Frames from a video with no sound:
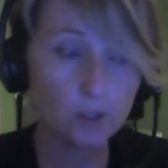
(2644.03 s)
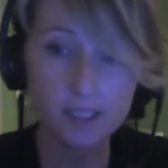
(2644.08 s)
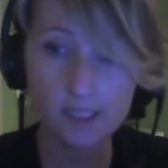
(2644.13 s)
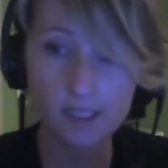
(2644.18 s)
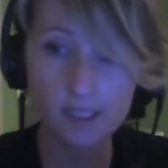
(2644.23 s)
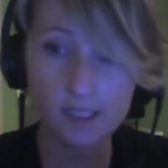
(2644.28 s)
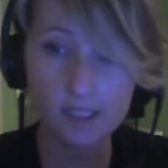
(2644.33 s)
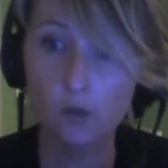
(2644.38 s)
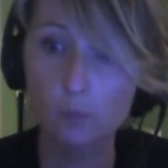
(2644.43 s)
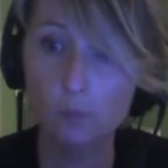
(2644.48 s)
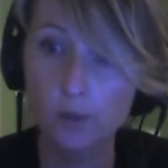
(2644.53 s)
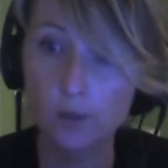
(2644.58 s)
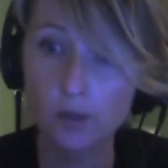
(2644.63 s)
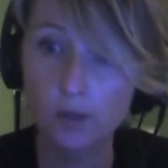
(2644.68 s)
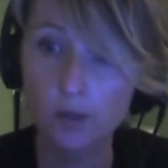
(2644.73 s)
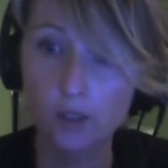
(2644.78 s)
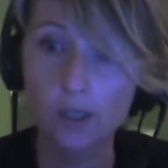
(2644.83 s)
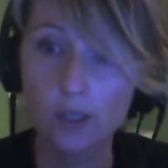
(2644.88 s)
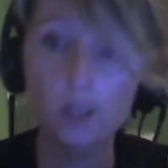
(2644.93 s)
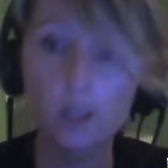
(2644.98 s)

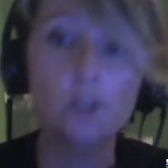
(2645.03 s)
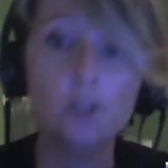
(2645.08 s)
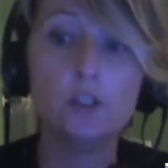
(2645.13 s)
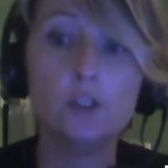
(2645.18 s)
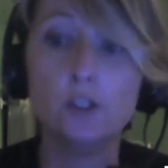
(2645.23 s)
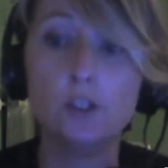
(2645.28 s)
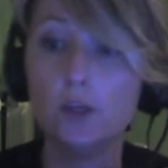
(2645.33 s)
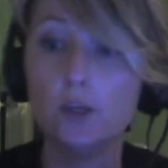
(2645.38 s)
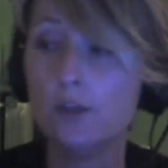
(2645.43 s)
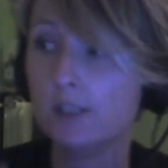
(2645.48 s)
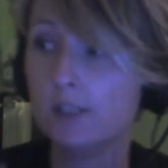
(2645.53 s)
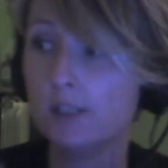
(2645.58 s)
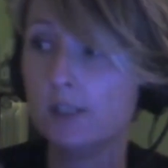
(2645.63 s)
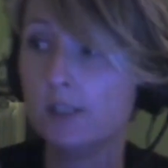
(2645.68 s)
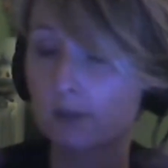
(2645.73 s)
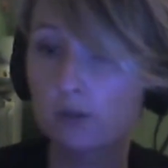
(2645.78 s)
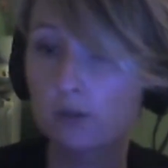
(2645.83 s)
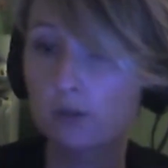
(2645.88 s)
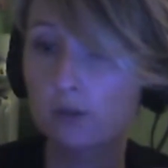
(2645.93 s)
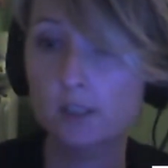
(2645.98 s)
to use the
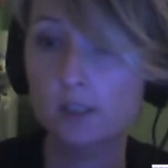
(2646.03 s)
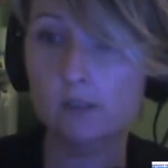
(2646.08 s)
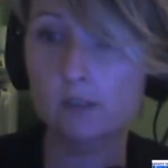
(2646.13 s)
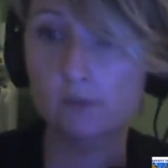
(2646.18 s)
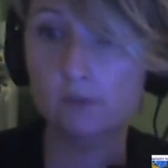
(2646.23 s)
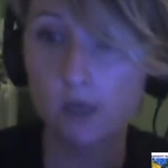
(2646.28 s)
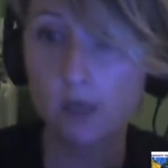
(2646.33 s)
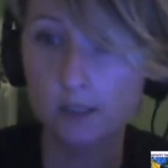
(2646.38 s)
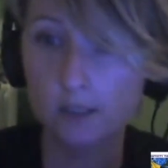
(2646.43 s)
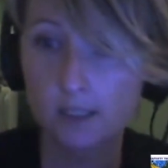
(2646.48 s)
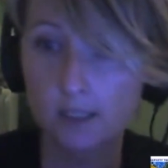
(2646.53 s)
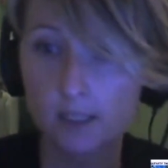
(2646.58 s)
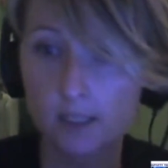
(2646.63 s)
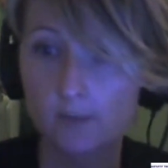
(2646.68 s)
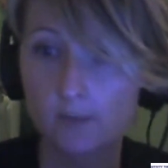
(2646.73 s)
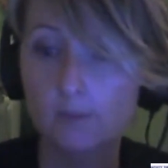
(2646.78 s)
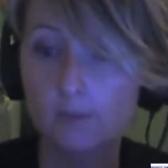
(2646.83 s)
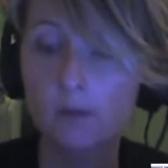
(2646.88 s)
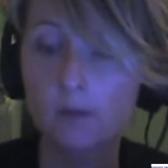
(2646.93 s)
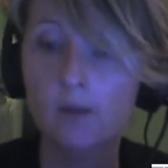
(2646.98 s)
resources around him,
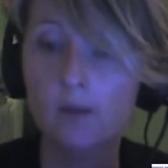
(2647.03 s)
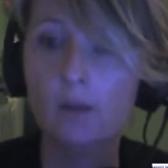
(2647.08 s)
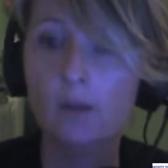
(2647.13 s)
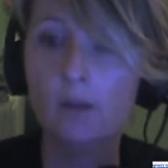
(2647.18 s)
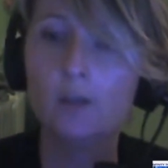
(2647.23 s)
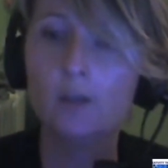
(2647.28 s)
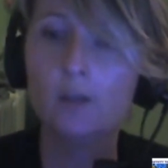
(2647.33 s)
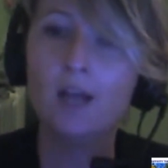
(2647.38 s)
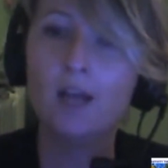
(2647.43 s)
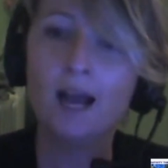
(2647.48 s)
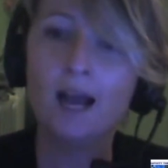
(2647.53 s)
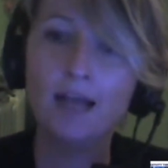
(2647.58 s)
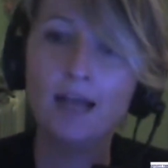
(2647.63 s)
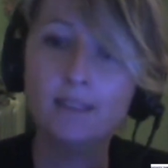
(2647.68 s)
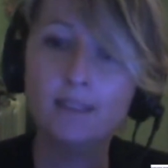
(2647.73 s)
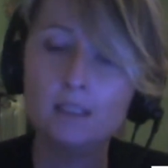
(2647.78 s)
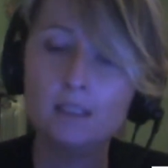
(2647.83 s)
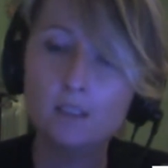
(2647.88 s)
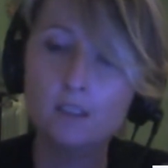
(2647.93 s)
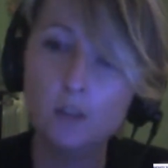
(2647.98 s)
and
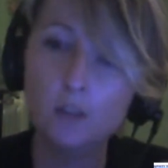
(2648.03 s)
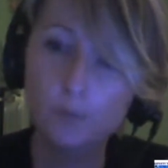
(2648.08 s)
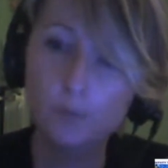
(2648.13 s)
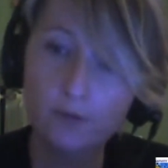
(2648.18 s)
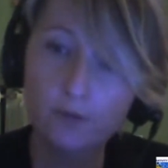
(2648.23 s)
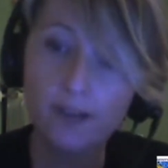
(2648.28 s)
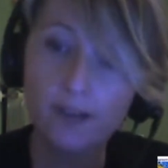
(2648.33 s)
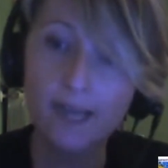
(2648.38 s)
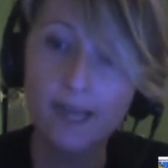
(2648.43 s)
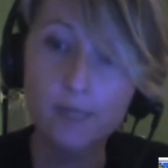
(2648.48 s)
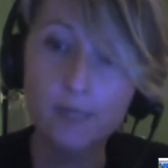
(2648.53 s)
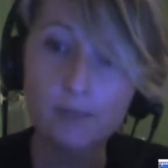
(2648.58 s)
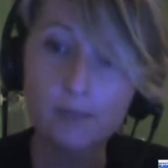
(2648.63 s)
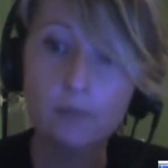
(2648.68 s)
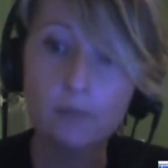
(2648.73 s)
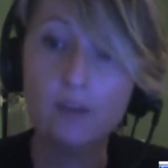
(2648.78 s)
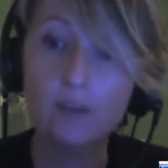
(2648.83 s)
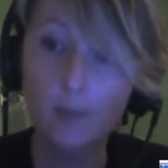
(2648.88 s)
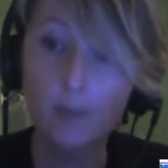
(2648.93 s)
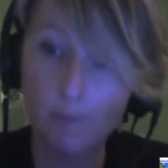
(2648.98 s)
to provide me with a
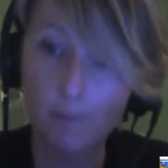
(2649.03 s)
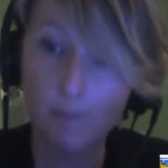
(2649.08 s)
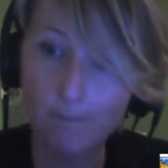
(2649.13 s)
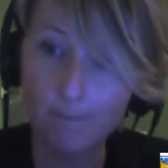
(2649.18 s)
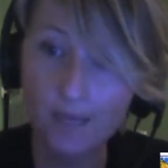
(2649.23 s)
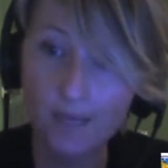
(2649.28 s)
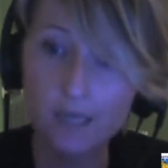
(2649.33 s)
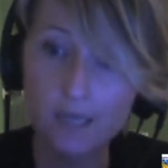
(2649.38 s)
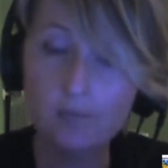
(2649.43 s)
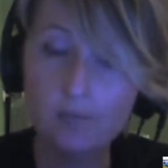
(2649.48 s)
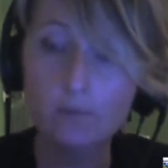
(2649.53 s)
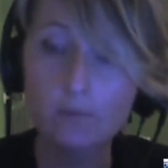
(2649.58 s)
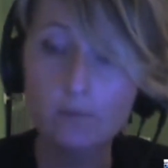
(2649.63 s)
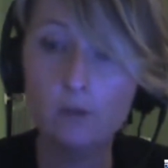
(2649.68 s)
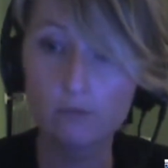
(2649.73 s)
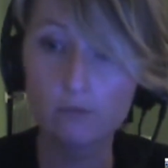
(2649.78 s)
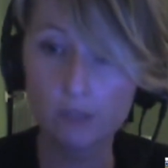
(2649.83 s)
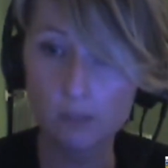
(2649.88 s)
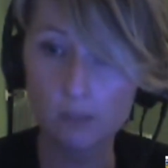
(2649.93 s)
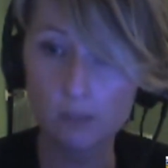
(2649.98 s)
minimal
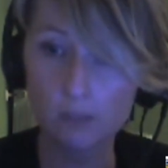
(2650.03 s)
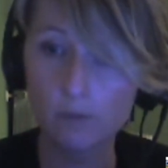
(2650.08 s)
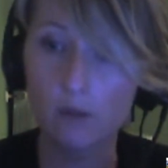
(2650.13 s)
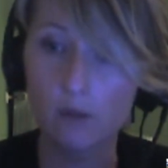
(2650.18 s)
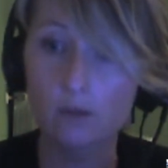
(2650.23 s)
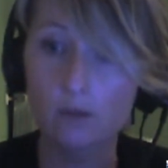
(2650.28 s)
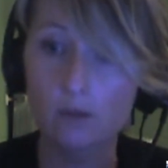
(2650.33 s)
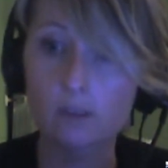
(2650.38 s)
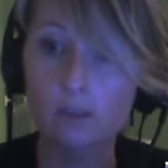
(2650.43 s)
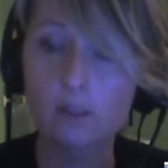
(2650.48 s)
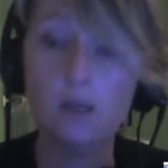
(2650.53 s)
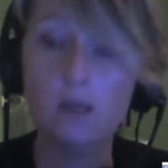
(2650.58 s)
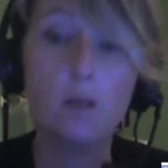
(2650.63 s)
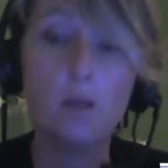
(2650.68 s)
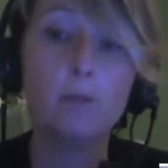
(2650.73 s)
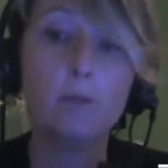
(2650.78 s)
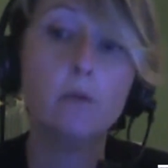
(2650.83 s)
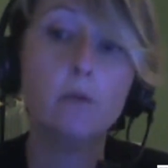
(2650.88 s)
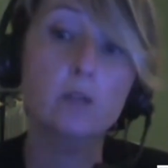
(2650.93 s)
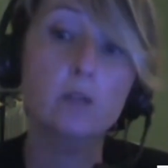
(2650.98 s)
response, but
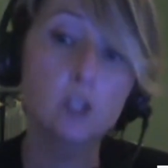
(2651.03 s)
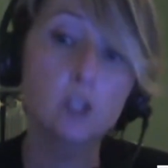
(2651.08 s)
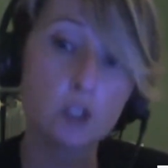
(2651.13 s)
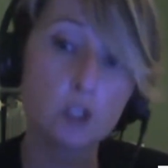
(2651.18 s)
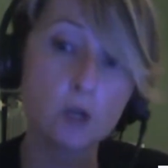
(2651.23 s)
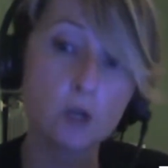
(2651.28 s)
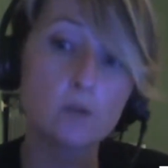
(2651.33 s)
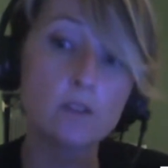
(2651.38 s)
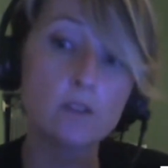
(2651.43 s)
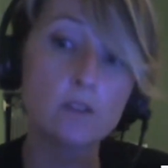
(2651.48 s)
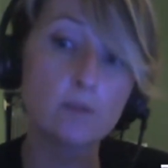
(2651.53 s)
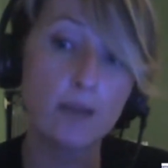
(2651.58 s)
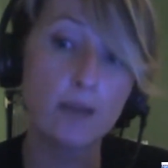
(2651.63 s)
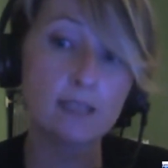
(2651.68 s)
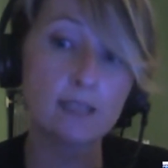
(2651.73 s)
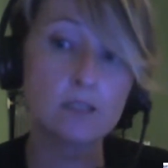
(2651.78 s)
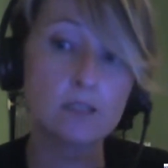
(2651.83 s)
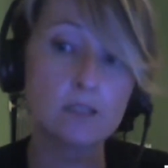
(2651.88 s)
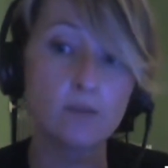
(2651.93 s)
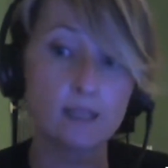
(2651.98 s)
which shows the best of
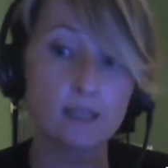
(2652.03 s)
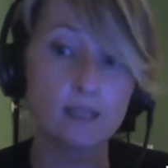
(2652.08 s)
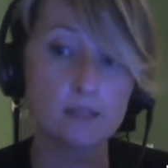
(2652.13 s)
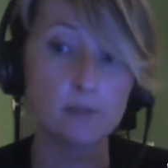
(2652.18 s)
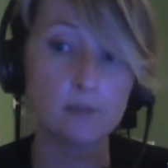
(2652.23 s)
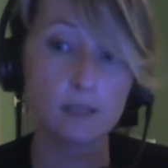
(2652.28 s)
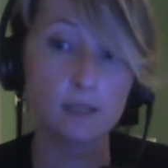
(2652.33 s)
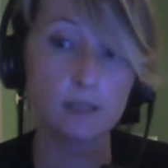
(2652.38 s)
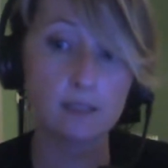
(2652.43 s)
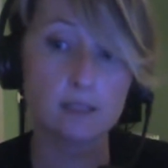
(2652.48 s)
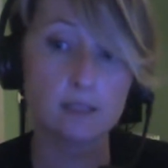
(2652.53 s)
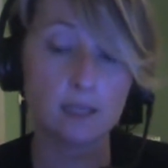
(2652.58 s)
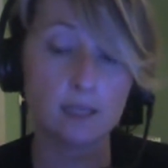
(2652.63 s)
his ability.